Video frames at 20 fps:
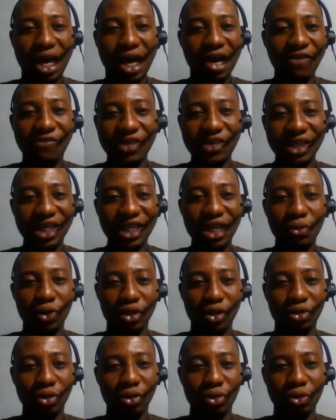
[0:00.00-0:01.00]
every day
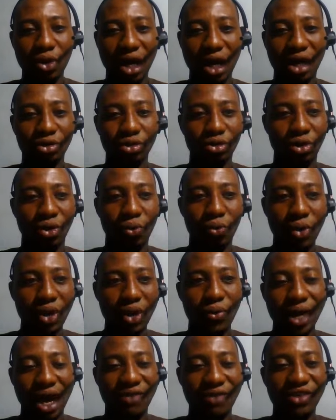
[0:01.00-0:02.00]
we do go out, or
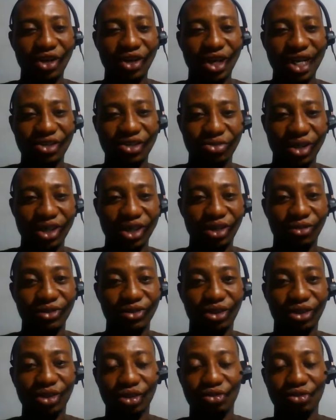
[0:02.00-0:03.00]
when we have a guest training or
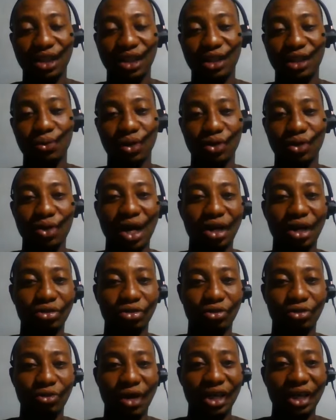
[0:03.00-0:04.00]
visitor training, we go out
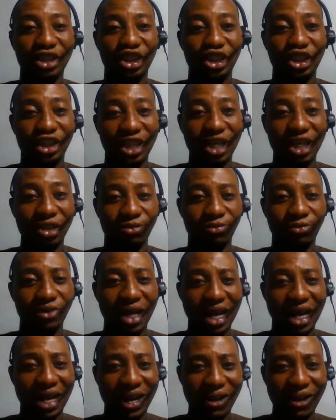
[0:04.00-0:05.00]
to go and share a
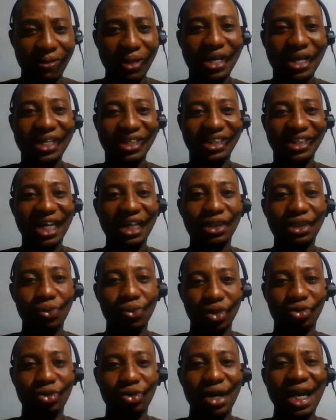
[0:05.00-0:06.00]
flyer. That is
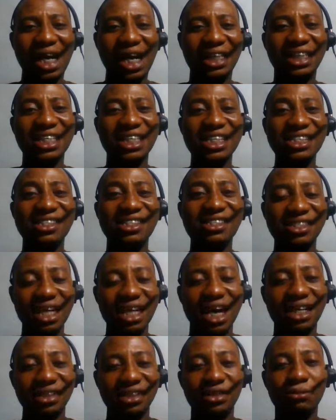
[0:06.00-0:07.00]
what's called an
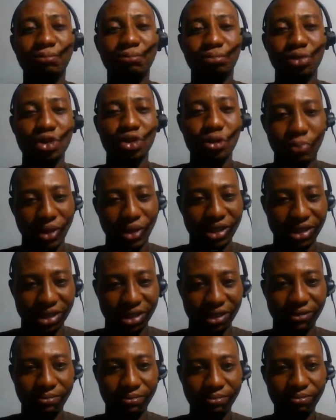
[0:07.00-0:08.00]
instant
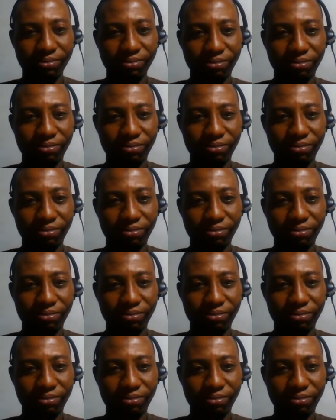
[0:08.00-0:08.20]
prospecting.